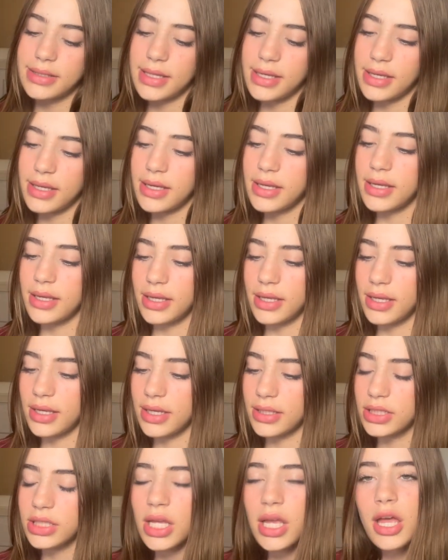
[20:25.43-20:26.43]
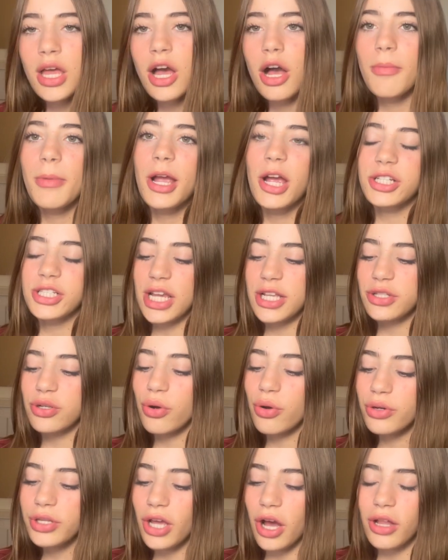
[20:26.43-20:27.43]
this? Oh my gosh, I
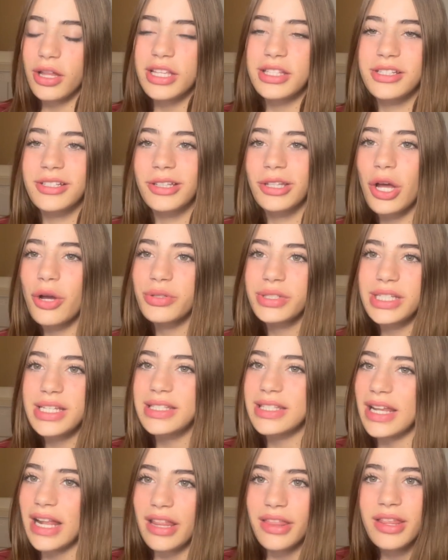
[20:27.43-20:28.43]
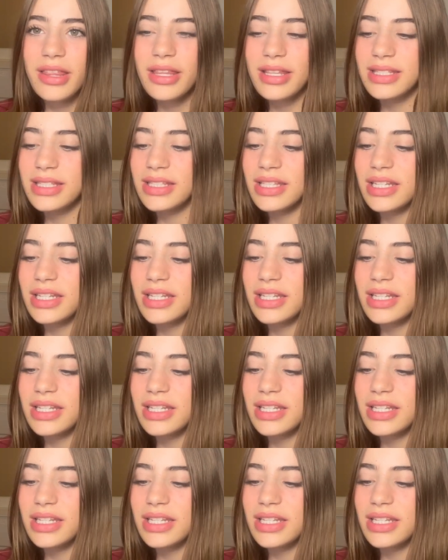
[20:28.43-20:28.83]
told y'all, it's glow season. I think this is